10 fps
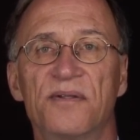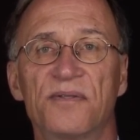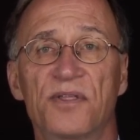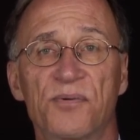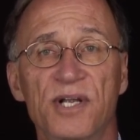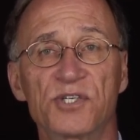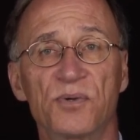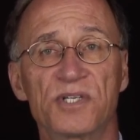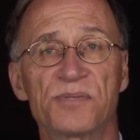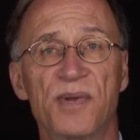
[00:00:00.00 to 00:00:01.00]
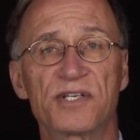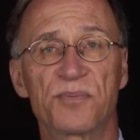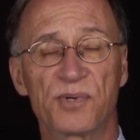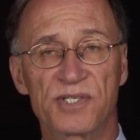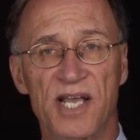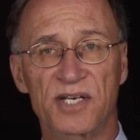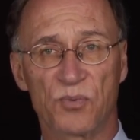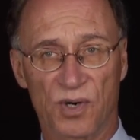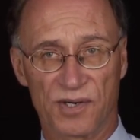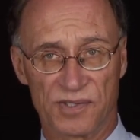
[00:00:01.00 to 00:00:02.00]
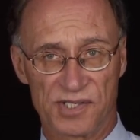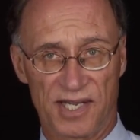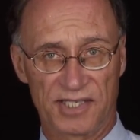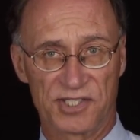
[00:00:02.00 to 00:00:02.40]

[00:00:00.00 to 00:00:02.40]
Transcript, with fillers: The threshold is meant to protect workers like